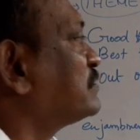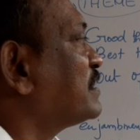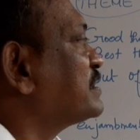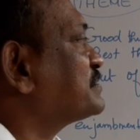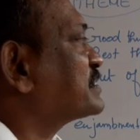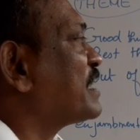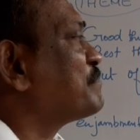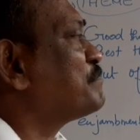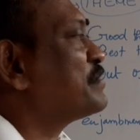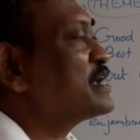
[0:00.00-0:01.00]
things
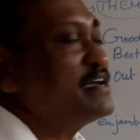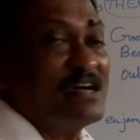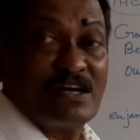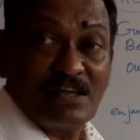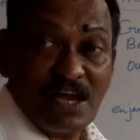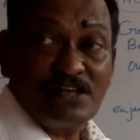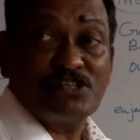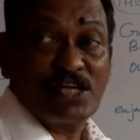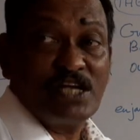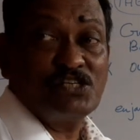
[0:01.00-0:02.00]
can bring a great
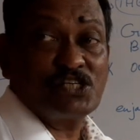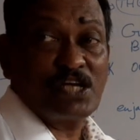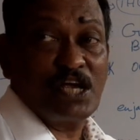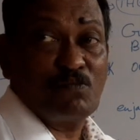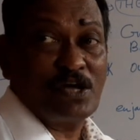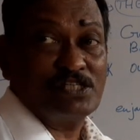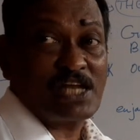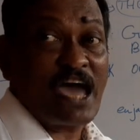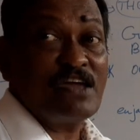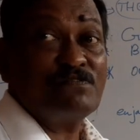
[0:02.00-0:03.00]
change in one's
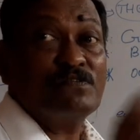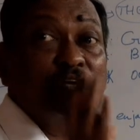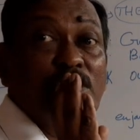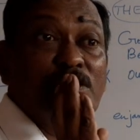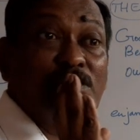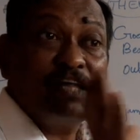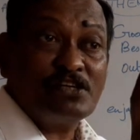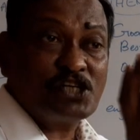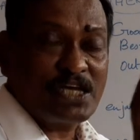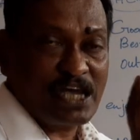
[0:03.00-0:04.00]
life.
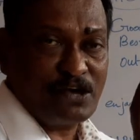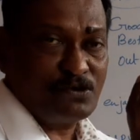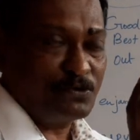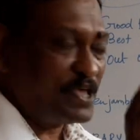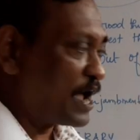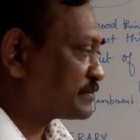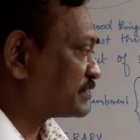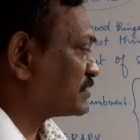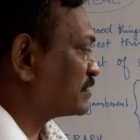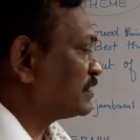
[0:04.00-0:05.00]
Nature can do
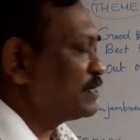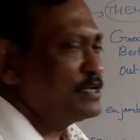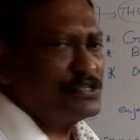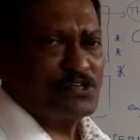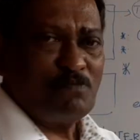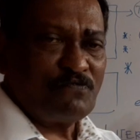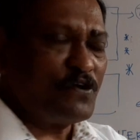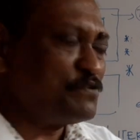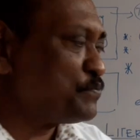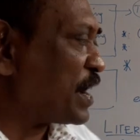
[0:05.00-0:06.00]
that. So
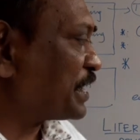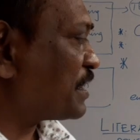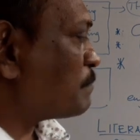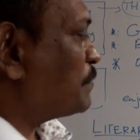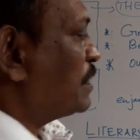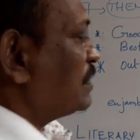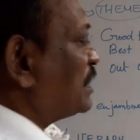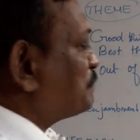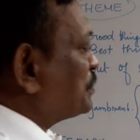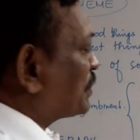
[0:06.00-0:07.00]
before we wind up,
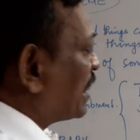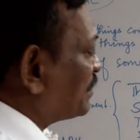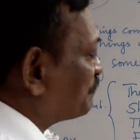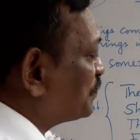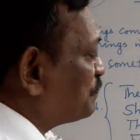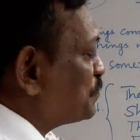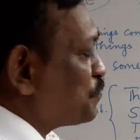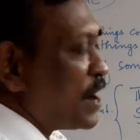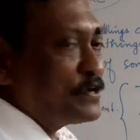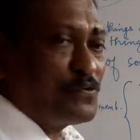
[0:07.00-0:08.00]
let me kind of give you
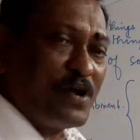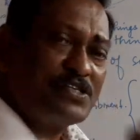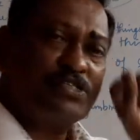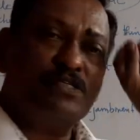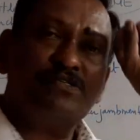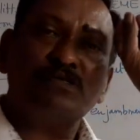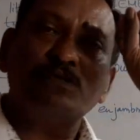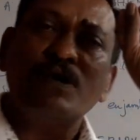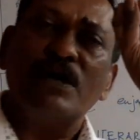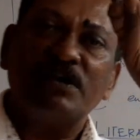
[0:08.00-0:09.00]
one question
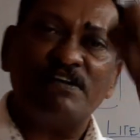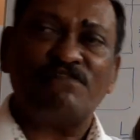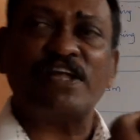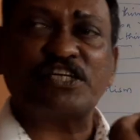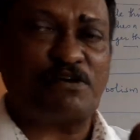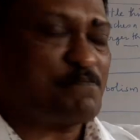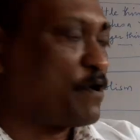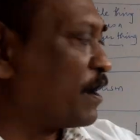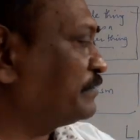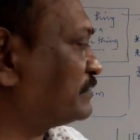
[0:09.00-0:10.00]
to reflect
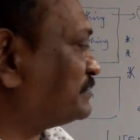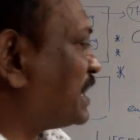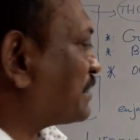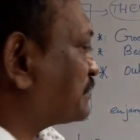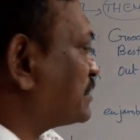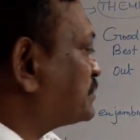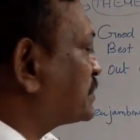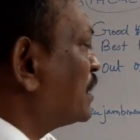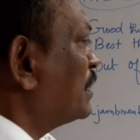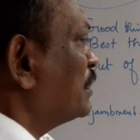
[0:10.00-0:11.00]
upon. That
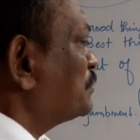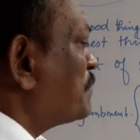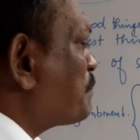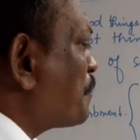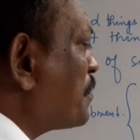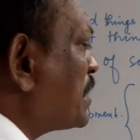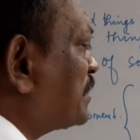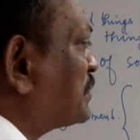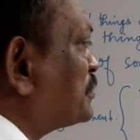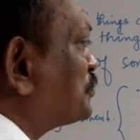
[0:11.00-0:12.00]
is, the
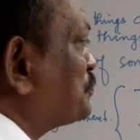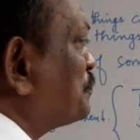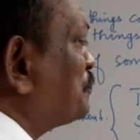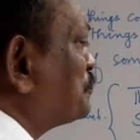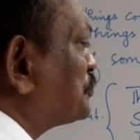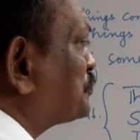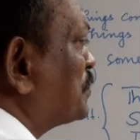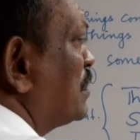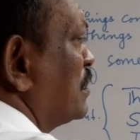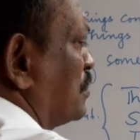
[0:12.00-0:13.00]
poet has
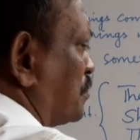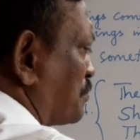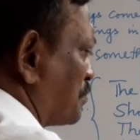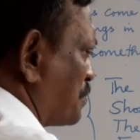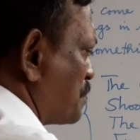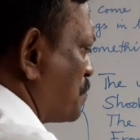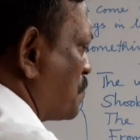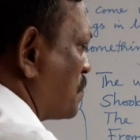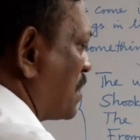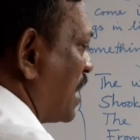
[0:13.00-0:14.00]
used
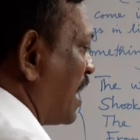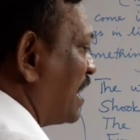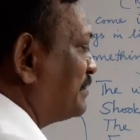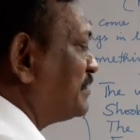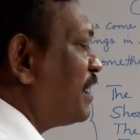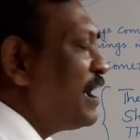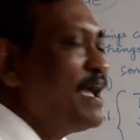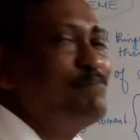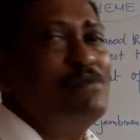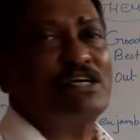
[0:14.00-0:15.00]
crow and the
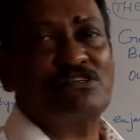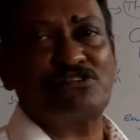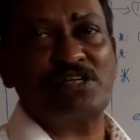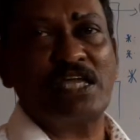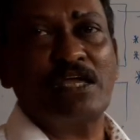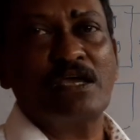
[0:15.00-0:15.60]
hemlock tree.